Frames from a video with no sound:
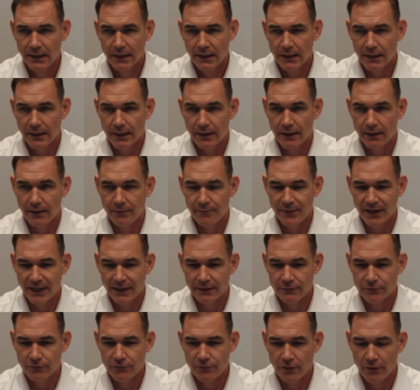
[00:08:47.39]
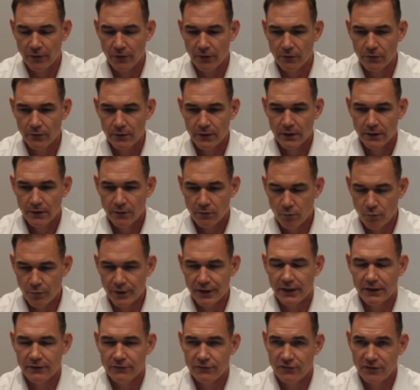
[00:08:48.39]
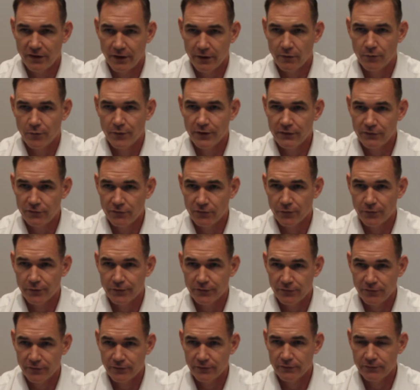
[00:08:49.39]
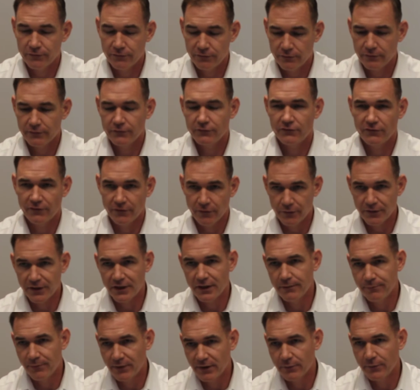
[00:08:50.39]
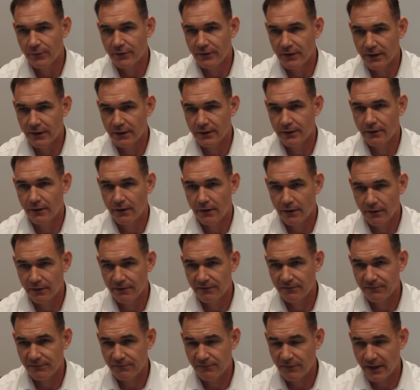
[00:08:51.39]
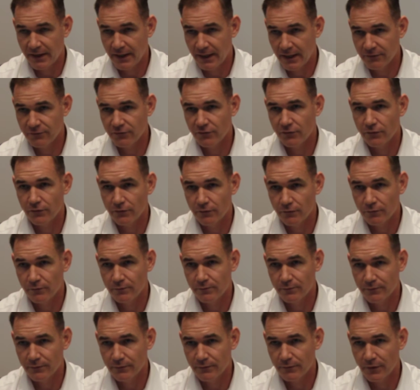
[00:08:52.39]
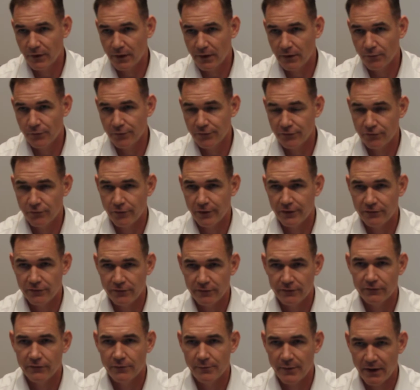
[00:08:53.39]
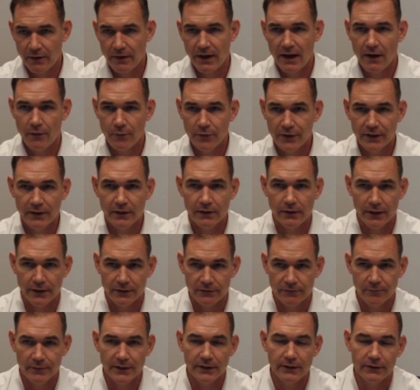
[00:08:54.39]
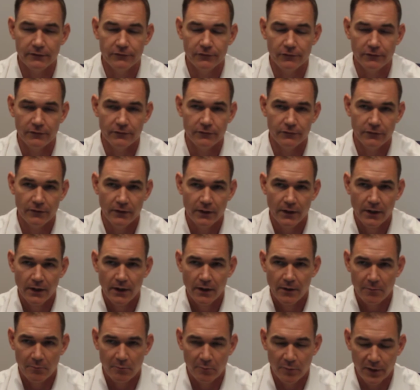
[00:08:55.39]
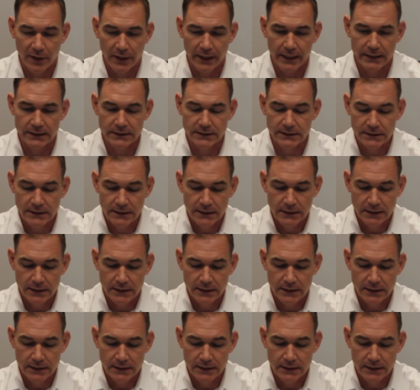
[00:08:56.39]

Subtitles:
and so we can share resources, still keeping within our financial restrictions about how we collect millages, but